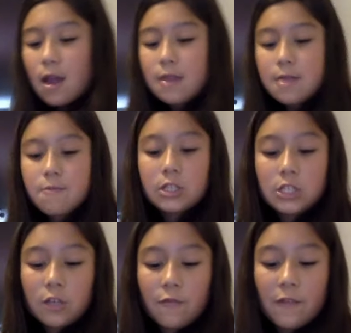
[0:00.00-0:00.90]
And then once
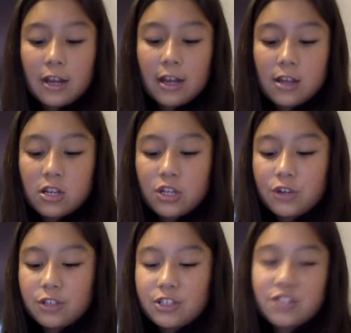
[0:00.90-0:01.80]
you've finished, you
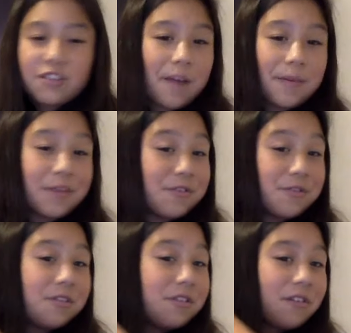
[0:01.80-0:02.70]
can just grab a
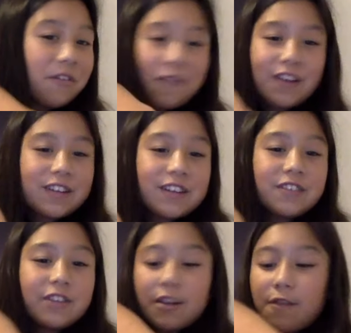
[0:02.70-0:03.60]
cold, refreshing
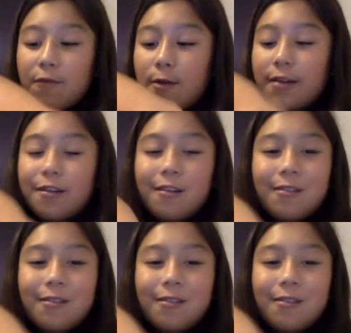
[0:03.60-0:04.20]
drink of water.